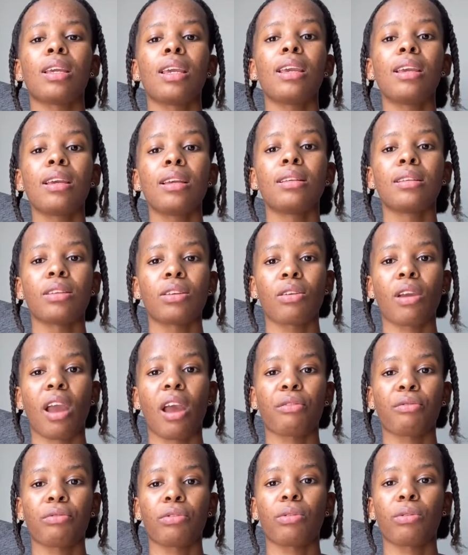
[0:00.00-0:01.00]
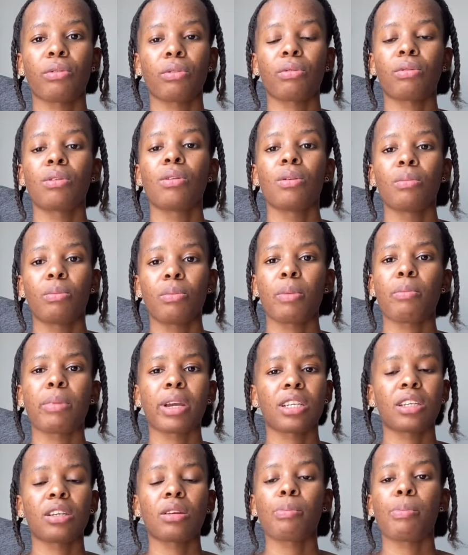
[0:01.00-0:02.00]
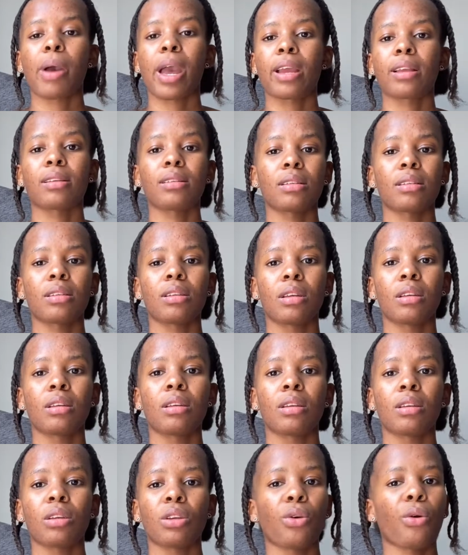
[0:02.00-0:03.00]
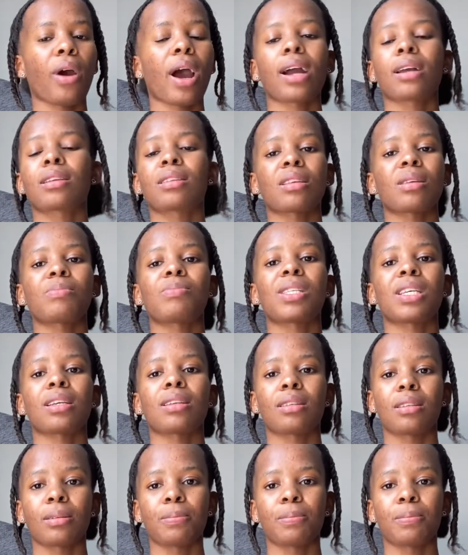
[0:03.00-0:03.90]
you have your membership and you are accepted.